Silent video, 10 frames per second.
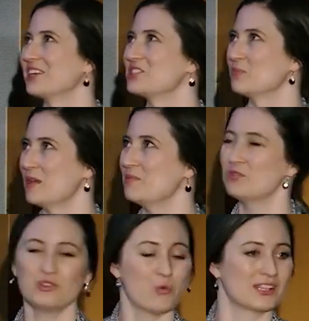And so maybe
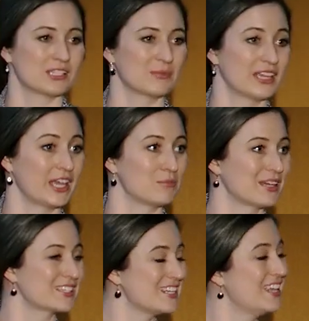you do want something hand
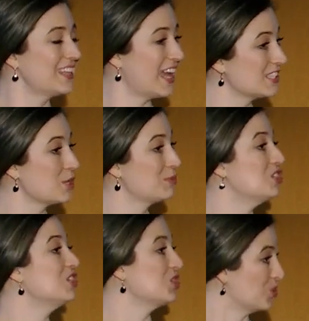mixed. That's up
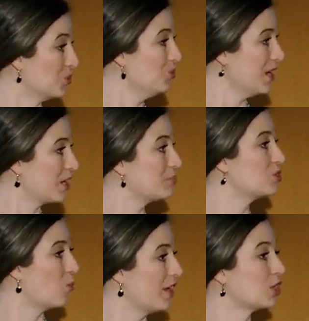to you and up
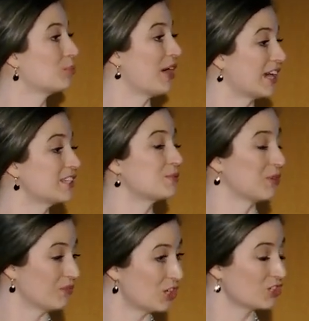to what your practice
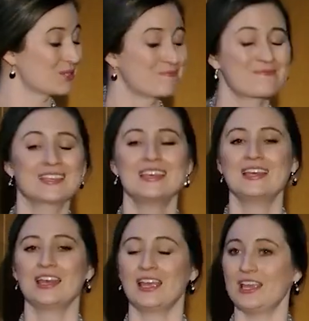prefers.
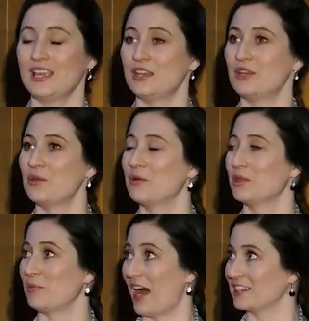In
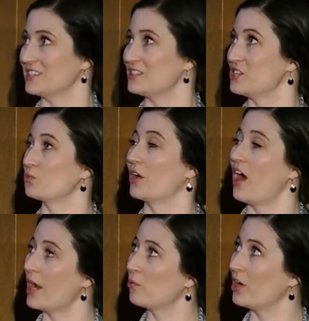the practices where
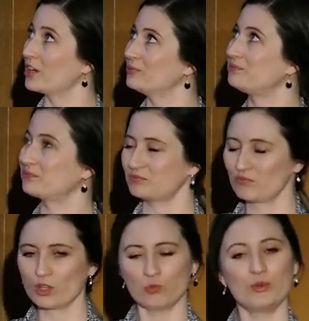I work,
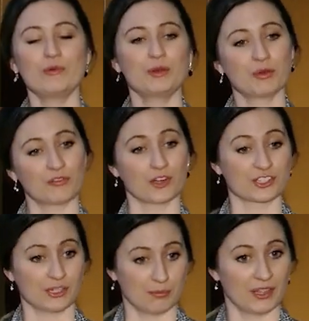we would prefer
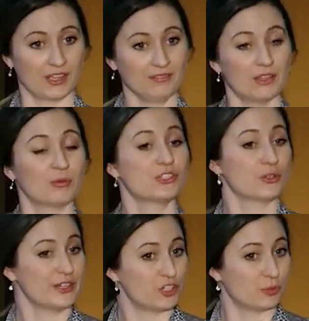something that was
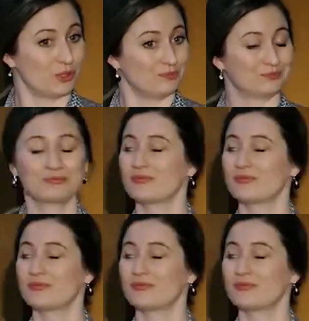syringeable.